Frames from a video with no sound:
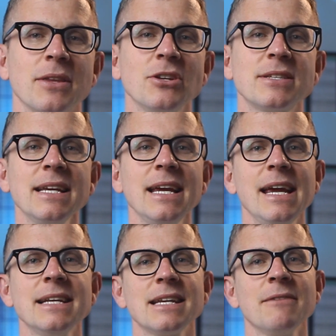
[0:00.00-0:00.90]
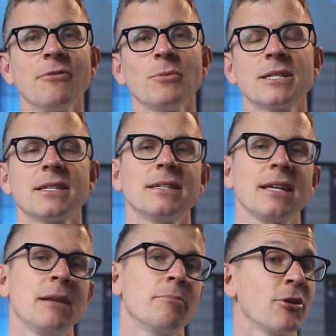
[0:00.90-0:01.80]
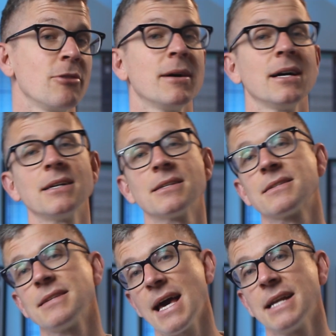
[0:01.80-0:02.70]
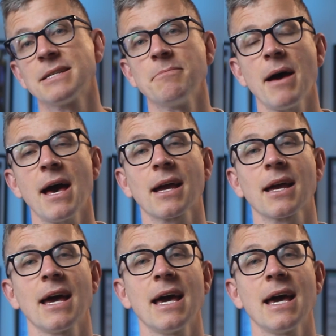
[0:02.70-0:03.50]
You see his influences in Bruno Mars, Anderson .Paak,